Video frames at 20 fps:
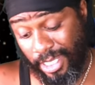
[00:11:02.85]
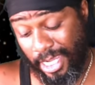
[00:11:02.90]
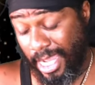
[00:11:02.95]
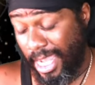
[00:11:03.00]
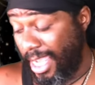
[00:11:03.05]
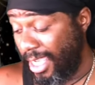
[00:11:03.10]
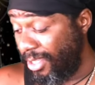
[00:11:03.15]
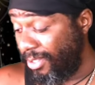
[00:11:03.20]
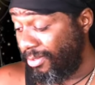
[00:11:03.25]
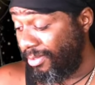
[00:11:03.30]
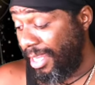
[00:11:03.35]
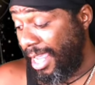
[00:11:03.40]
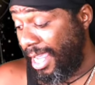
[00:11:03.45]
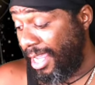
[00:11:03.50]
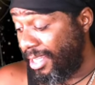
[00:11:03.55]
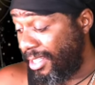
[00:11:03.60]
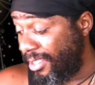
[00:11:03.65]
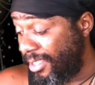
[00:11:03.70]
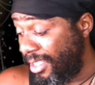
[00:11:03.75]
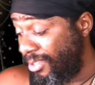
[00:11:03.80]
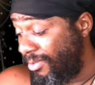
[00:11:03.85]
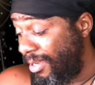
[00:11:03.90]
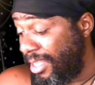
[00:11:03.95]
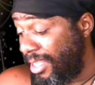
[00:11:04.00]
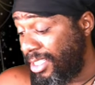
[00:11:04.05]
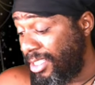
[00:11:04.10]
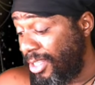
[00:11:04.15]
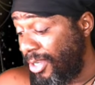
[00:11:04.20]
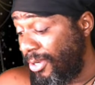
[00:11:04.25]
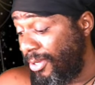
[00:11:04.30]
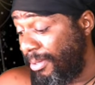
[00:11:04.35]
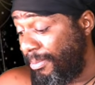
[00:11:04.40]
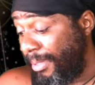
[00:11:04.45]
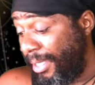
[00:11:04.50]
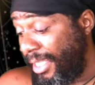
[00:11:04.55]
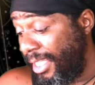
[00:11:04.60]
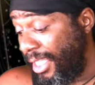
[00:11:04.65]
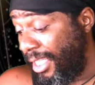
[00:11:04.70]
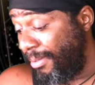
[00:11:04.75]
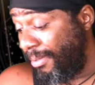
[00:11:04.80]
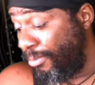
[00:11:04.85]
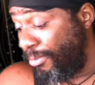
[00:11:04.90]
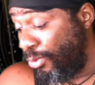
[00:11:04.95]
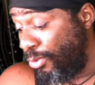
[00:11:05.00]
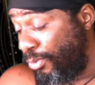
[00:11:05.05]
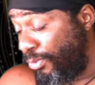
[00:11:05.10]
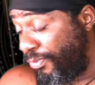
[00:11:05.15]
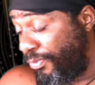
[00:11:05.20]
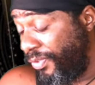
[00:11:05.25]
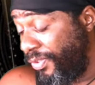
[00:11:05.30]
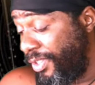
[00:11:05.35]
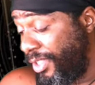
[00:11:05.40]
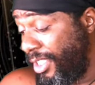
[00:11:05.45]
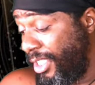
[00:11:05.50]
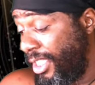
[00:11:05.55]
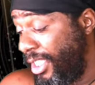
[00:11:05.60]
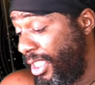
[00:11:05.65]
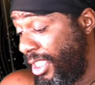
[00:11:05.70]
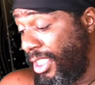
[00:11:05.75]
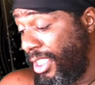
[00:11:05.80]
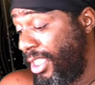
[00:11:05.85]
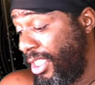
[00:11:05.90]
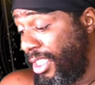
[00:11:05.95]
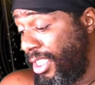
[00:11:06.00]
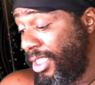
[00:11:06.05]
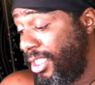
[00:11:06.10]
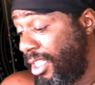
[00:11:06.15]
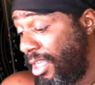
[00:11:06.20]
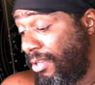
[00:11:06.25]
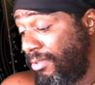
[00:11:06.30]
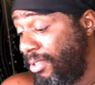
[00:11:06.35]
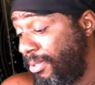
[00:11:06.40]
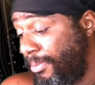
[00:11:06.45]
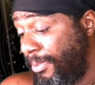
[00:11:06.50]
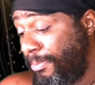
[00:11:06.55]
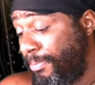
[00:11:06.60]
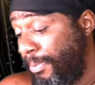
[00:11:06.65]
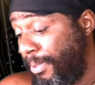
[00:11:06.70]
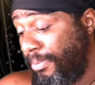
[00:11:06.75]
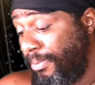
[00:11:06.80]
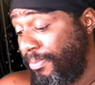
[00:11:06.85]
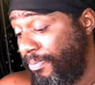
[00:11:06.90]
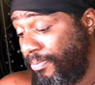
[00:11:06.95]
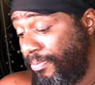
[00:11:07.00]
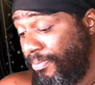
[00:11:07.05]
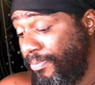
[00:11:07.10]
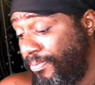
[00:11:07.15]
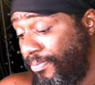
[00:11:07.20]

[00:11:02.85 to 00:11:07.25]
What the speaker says: I ain't gonna lie. That's what I just heard in my head. Move. Talk to the spirit.